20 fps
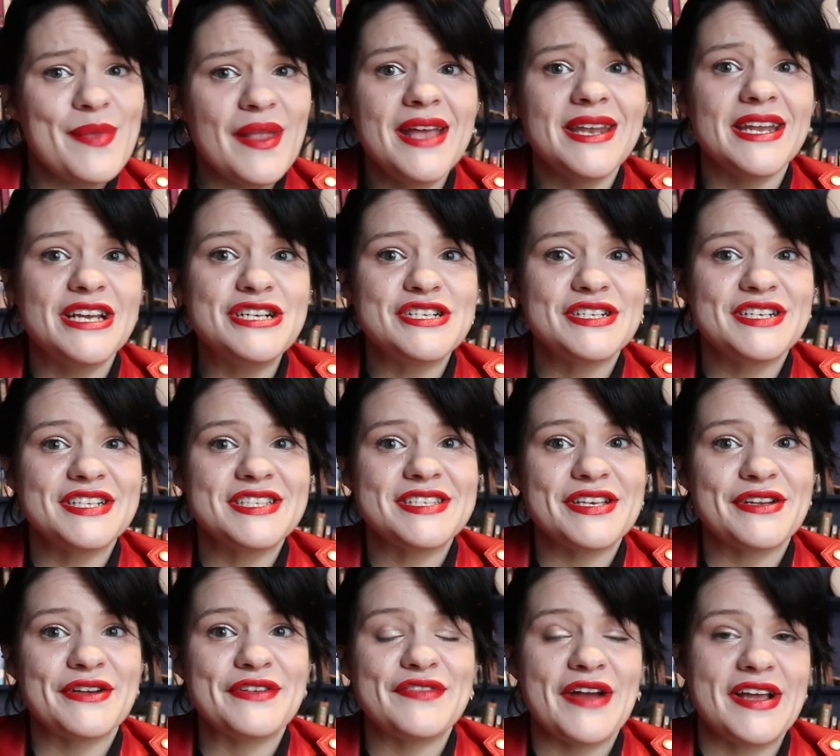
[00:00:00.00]
and I should
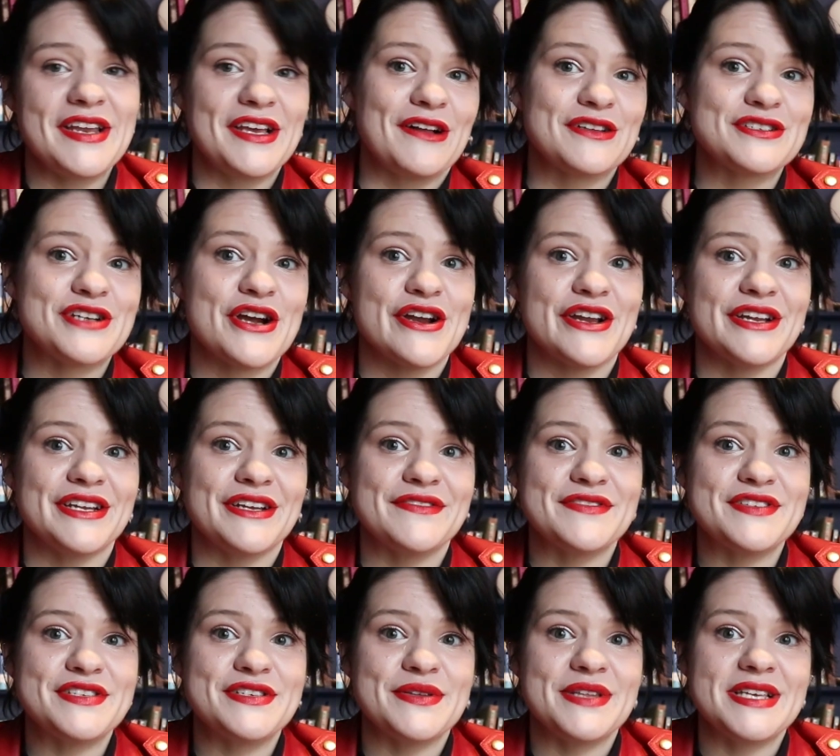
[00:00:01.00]
consider finding
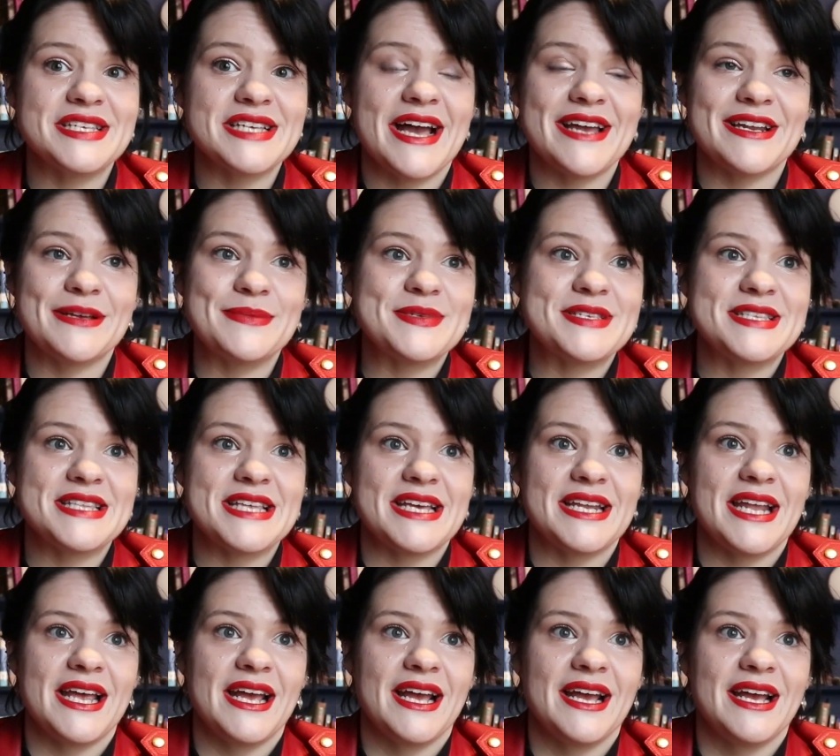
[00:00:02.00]
alternatives to these items
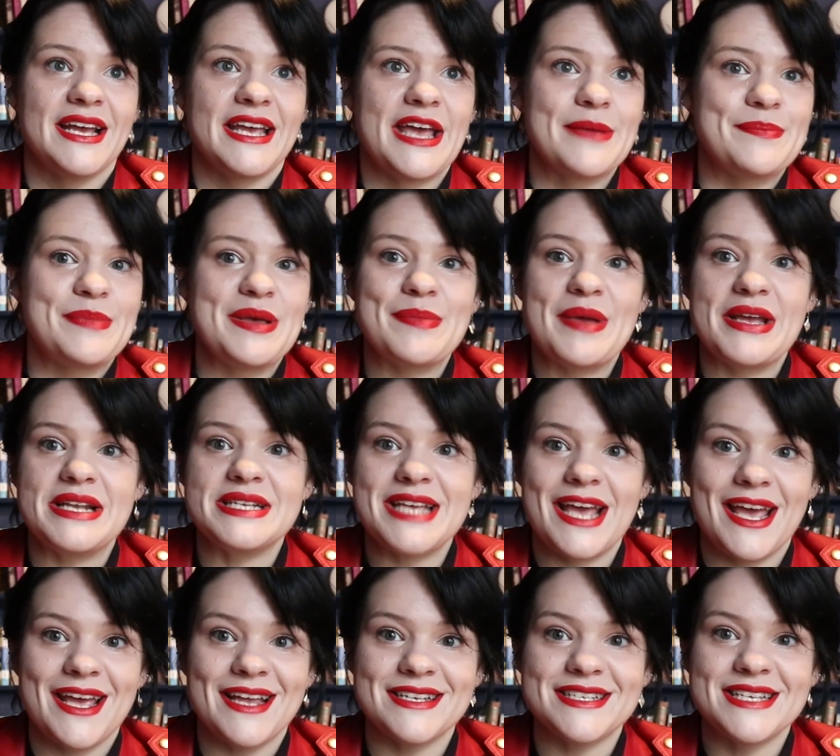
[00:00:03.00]
that can't be
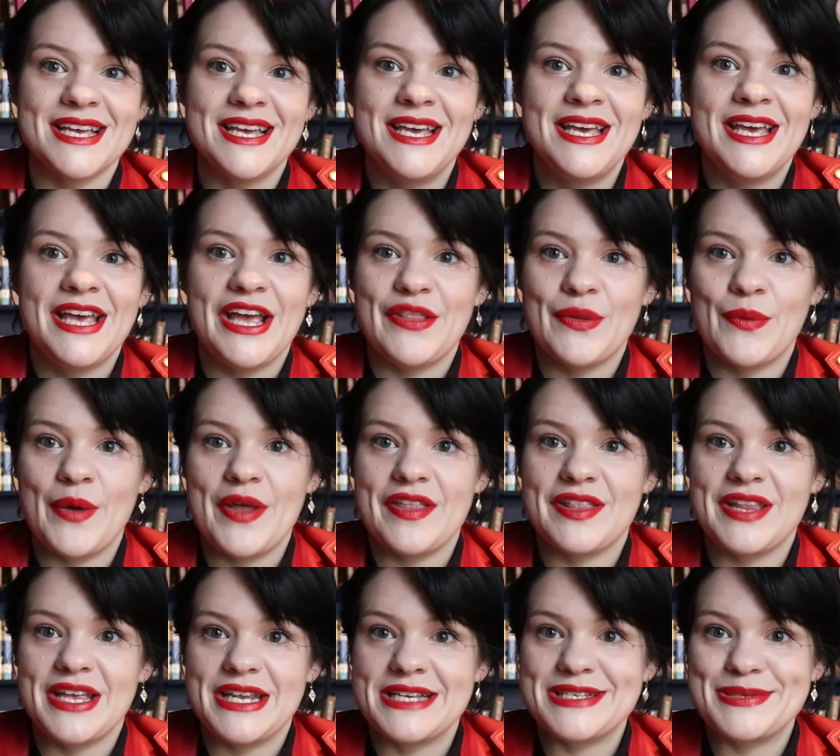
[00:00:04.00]
maintained in the way
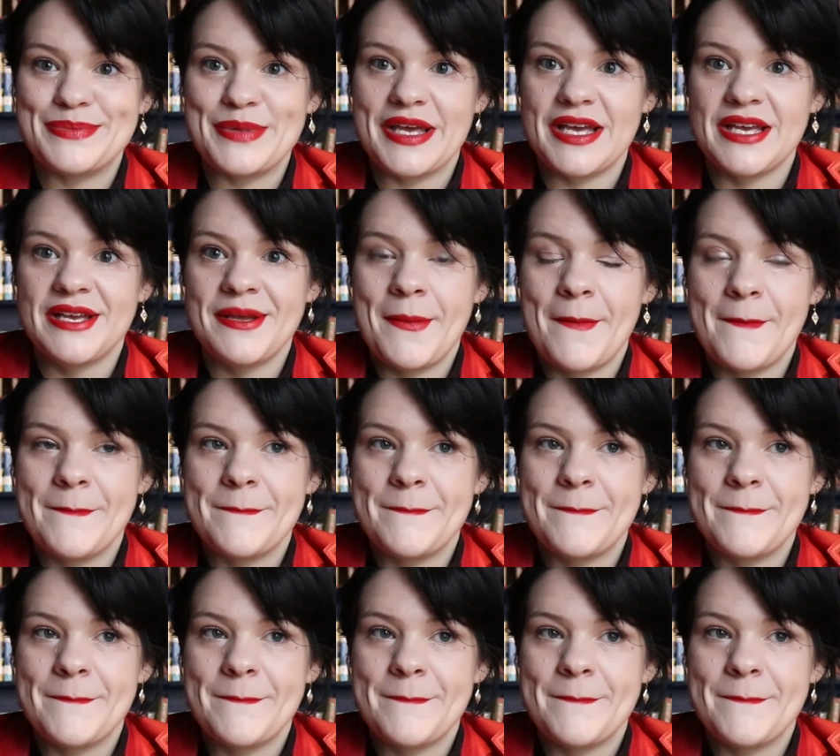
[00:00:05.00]
that they need to be.